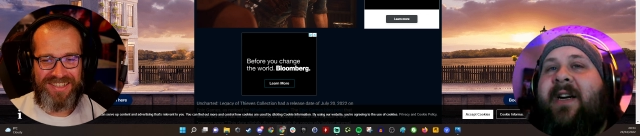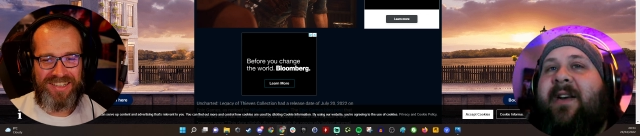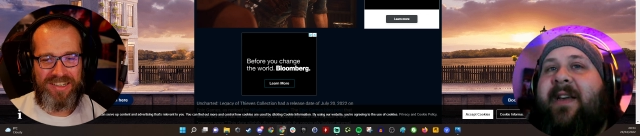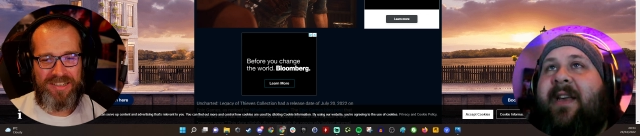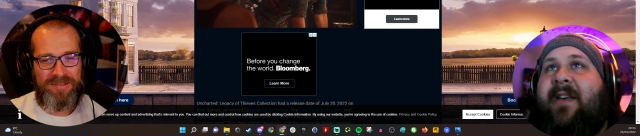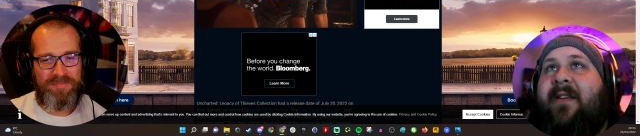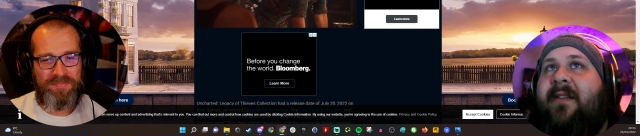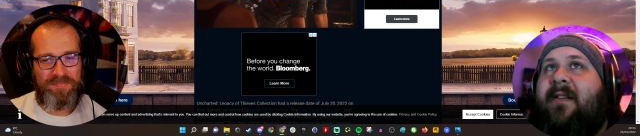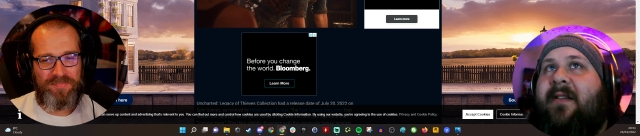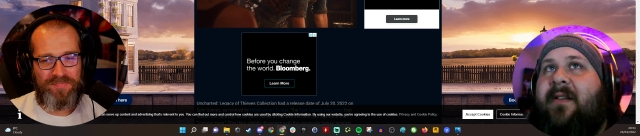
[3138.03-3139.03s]
Speaker 1: I like.
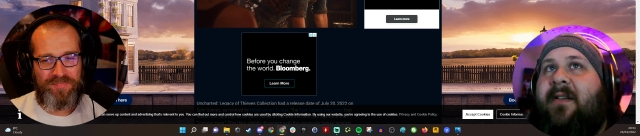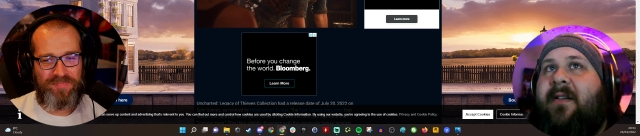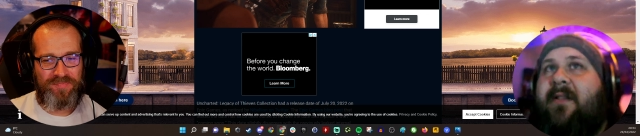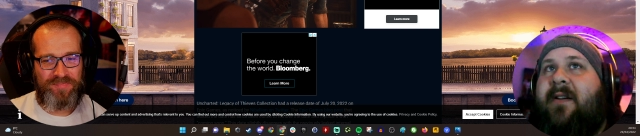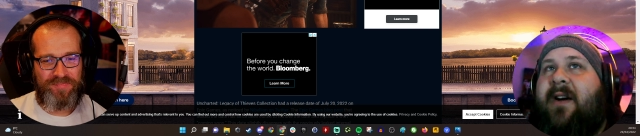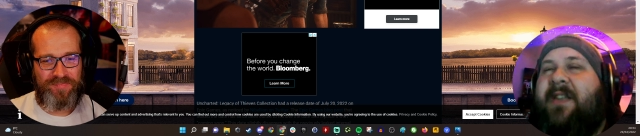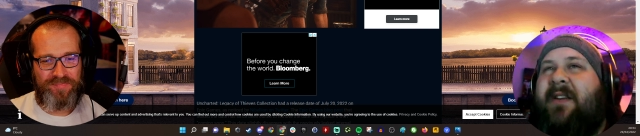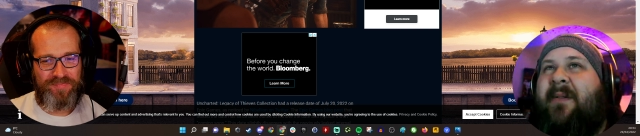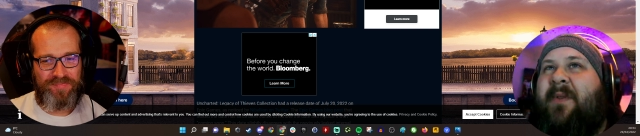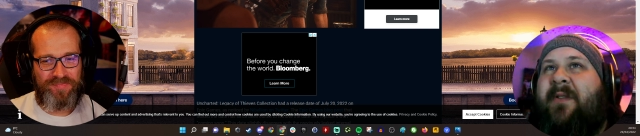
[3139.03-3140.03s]
I don't know.
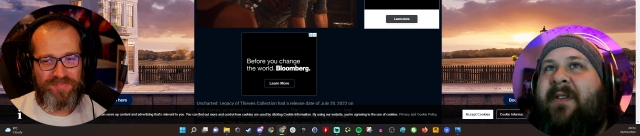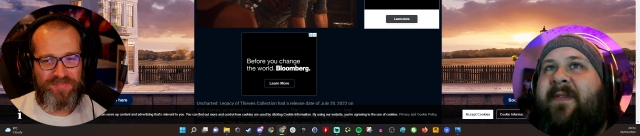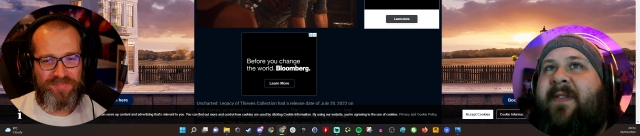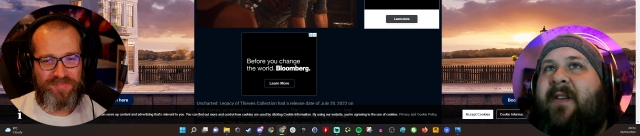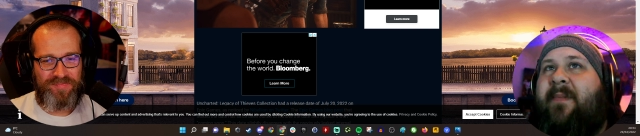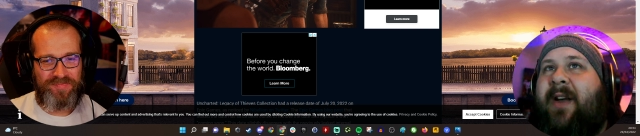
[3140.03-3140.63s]
I'm not really fond of